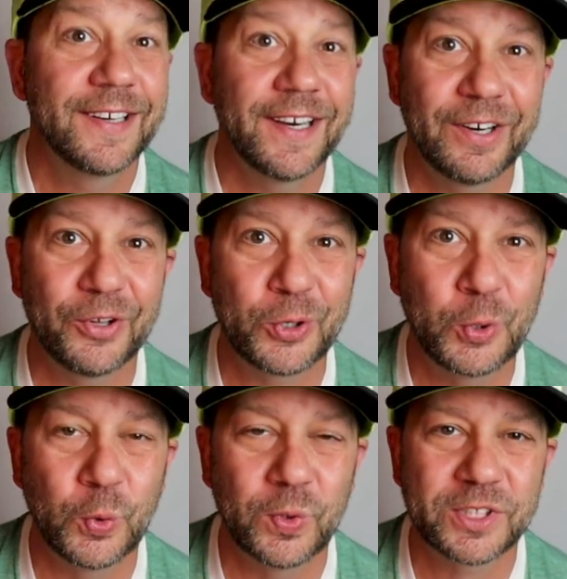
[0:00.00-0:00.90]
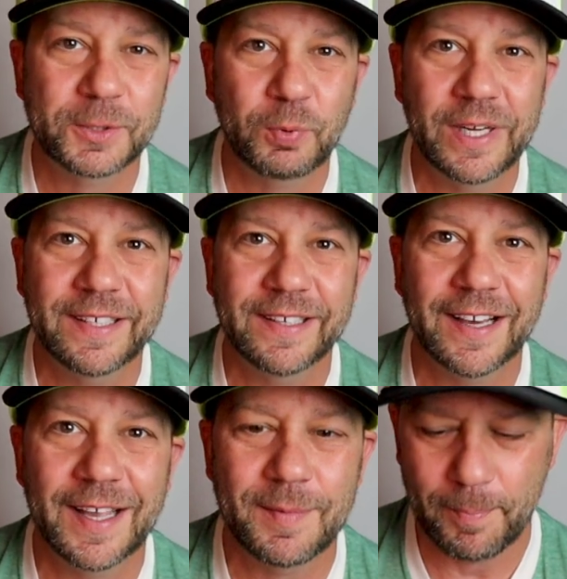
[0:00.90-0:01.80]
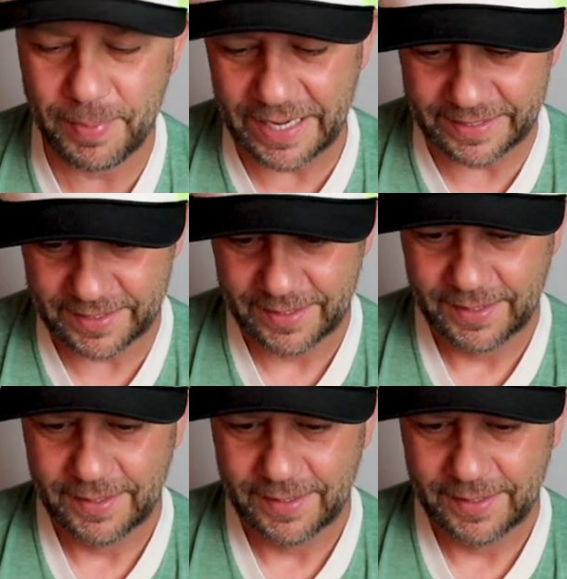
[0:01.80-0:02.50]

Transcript: Another cool springtime bait.